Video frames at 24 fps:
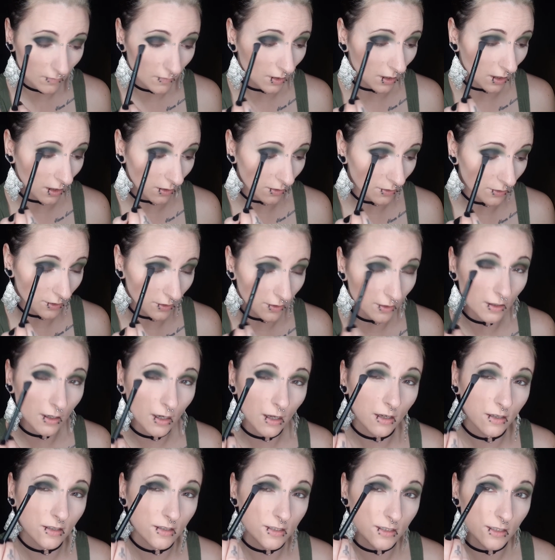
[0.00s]
Now you can
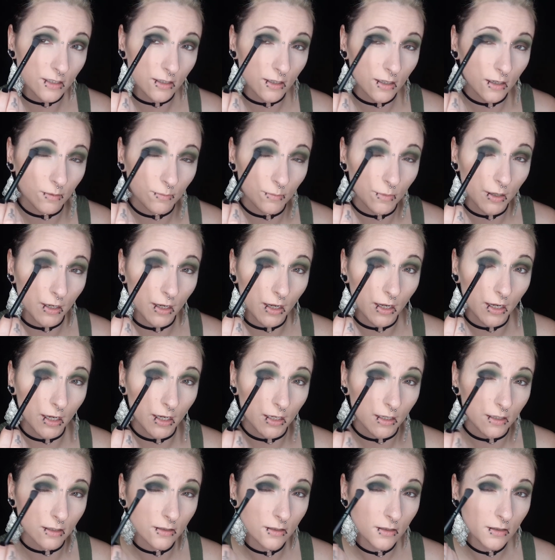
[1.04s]
kind of see I'm bringing
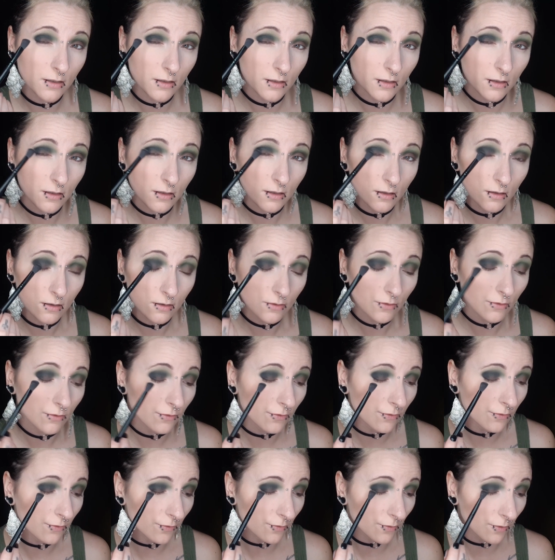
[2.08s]
it
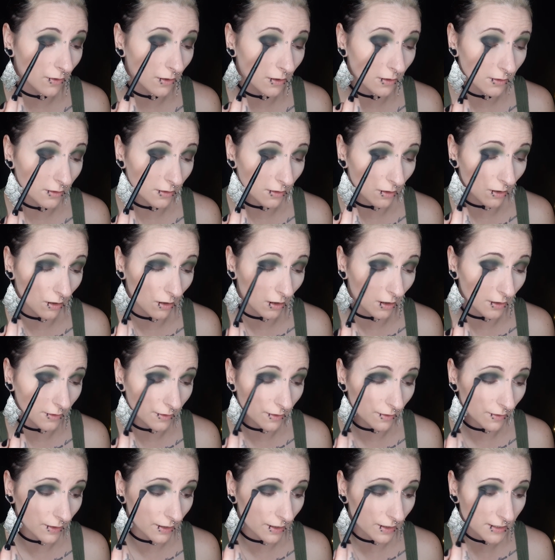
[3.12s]
further
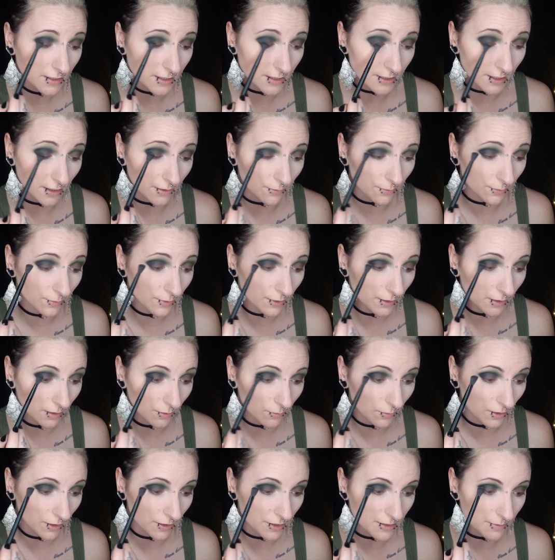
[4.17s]
onto this because I really
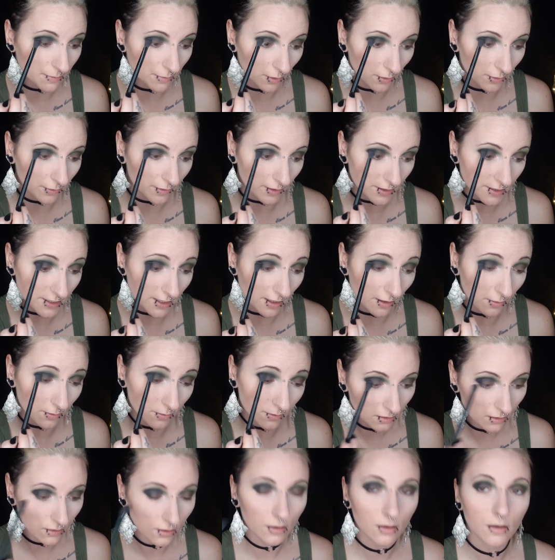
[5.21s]
want to smoke this
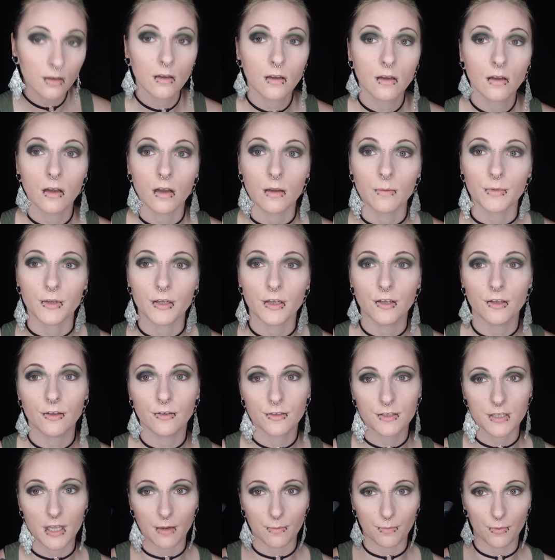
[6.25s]
out. I'm going to
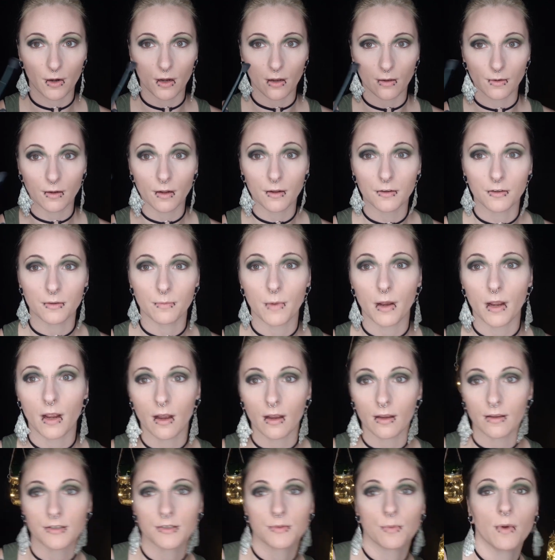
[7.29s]
use that brown under my
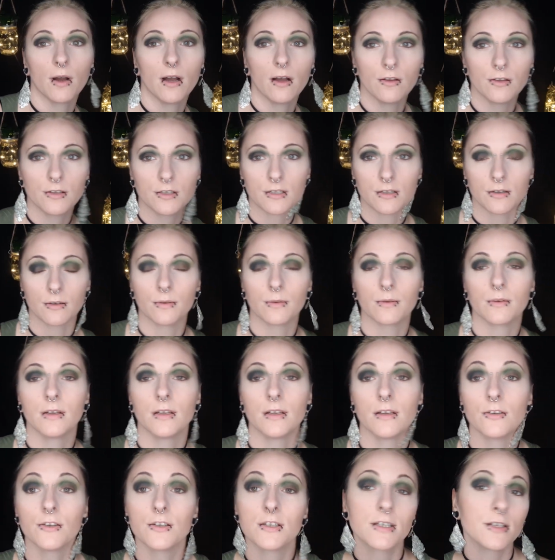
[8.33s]
eye as well, so
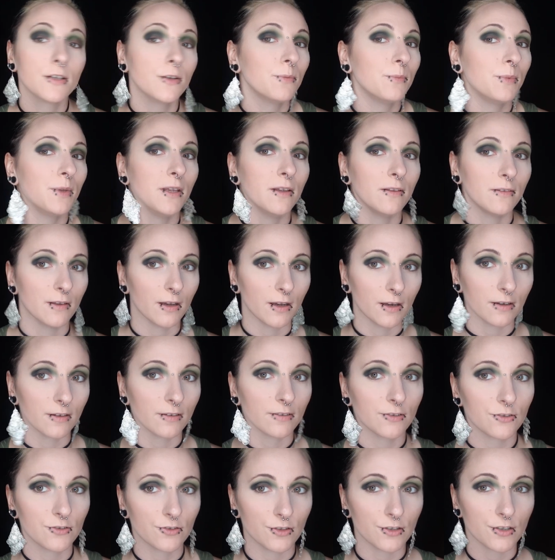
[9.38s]
it'll still be there.
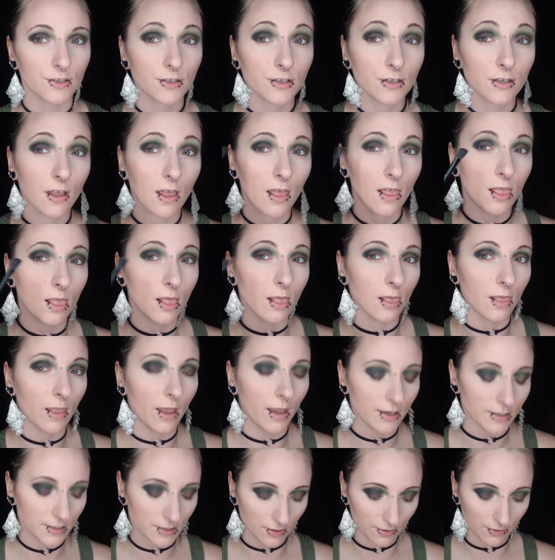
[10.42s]
It's just
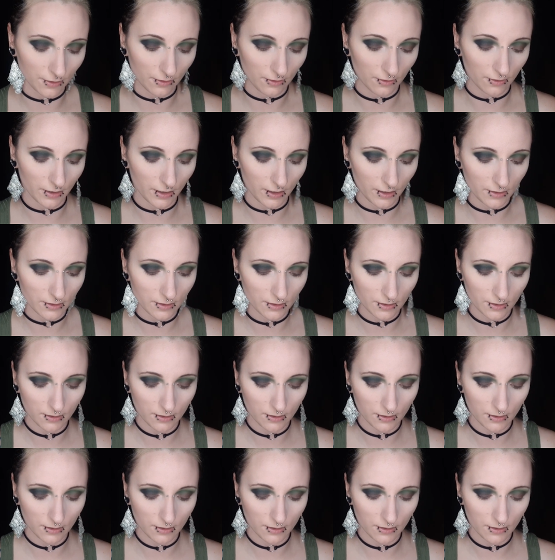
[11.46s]
less on the lid.